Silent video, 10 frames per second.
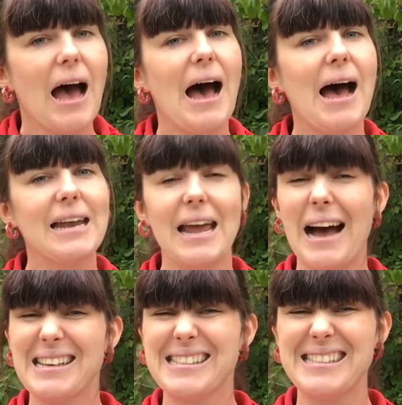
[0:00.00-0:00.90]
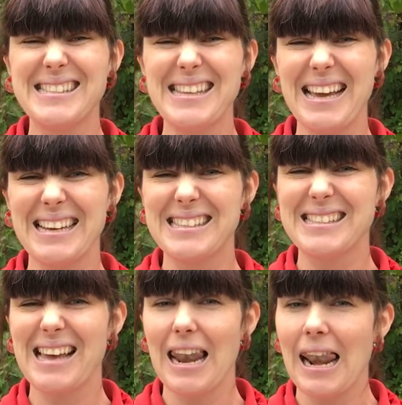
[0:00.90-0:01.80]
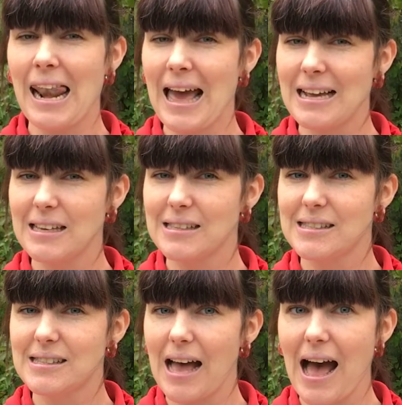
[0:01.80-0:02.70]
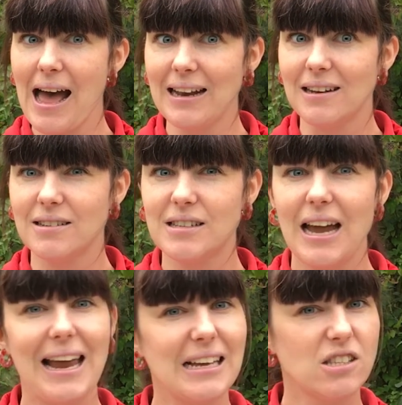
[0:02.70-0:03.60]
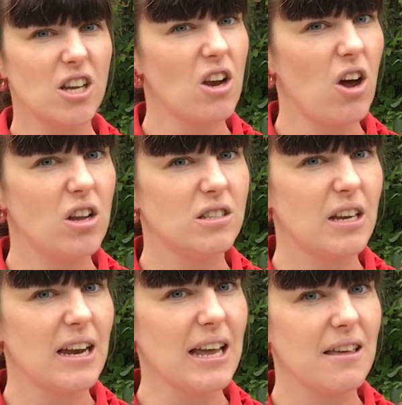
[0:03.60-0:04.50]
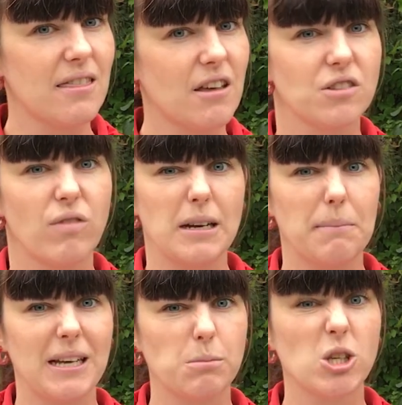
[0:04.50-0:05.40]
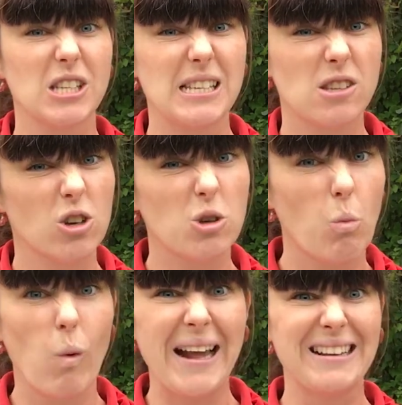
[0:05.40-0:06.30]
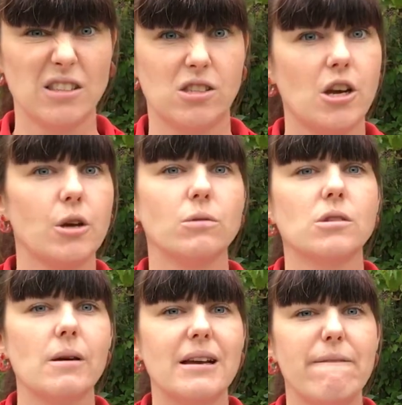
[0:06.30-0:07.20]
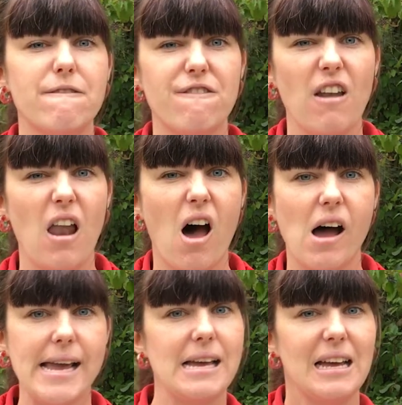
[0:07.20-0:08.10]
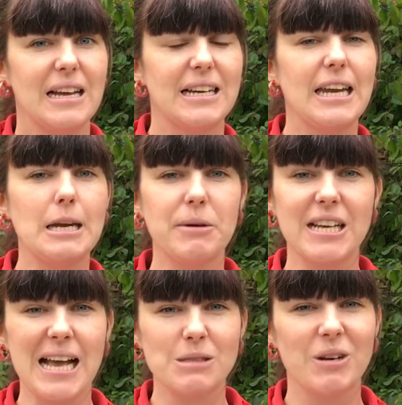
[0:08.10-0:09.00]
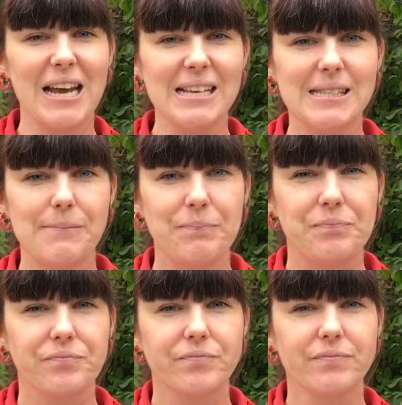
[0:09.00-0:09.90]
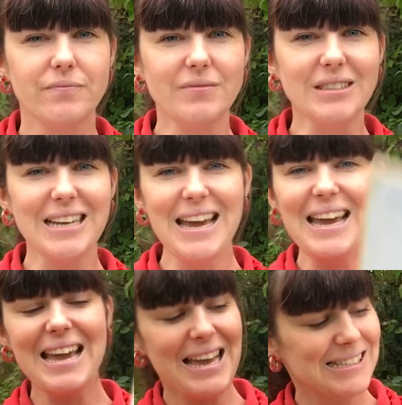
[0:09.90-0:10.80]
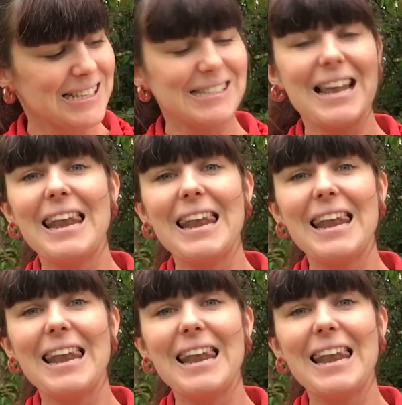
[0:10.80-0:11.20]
and it has six legs, and hidden underneath those red and black spots, it's got some wings too, so it can fly. Can anybody guess what it is? It is, it's a